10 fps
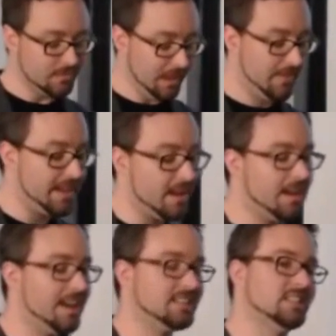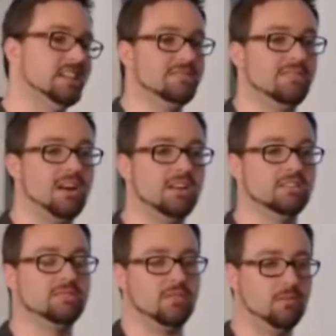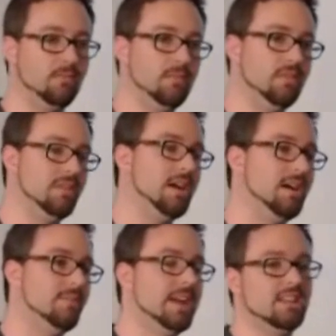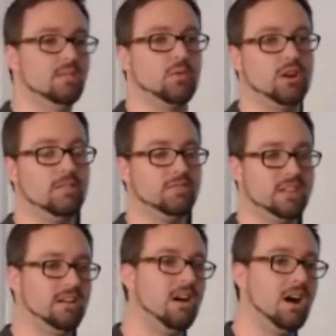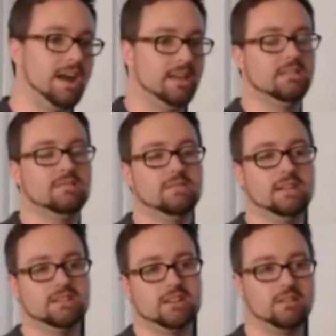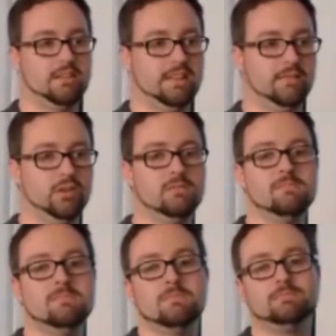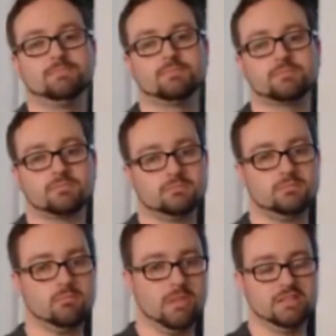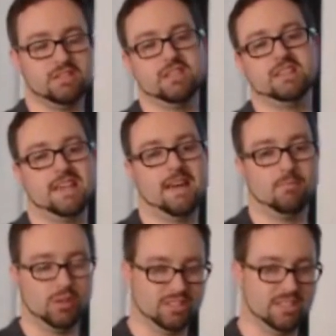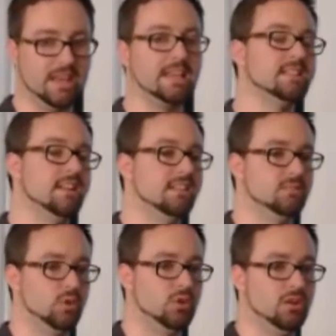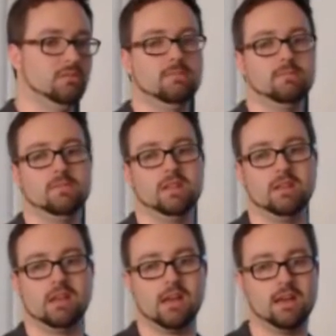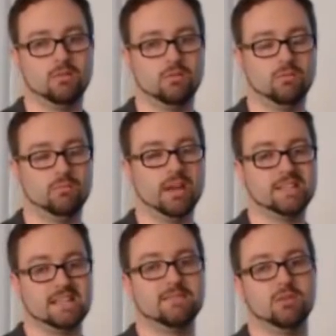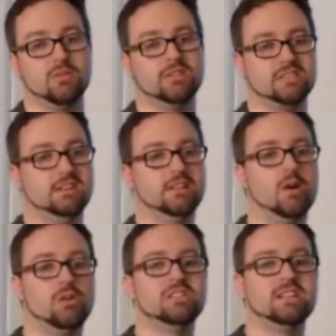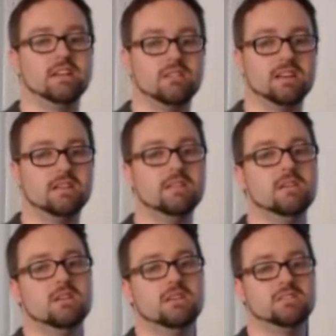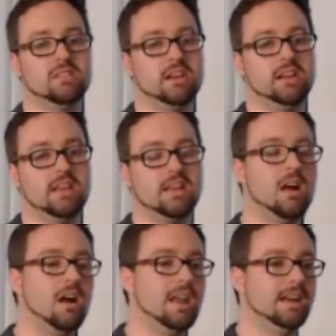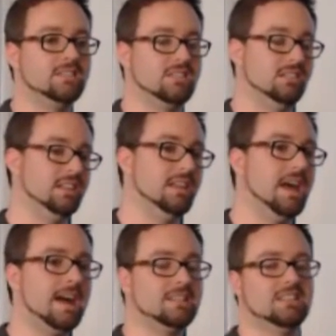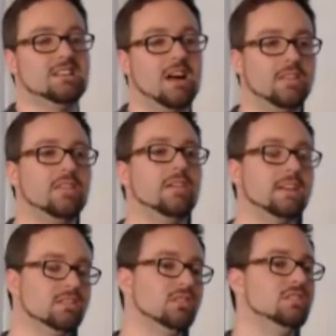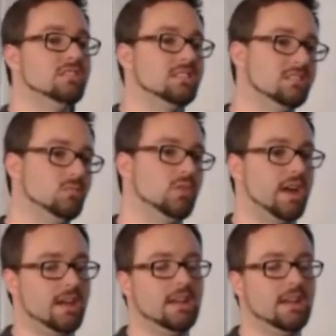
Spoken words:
and they can't access any files from any of the programs that are higher integrity level. So the example is that Internet Explorer by default runs at a lower integrity, so that you can't actually access other things on your system without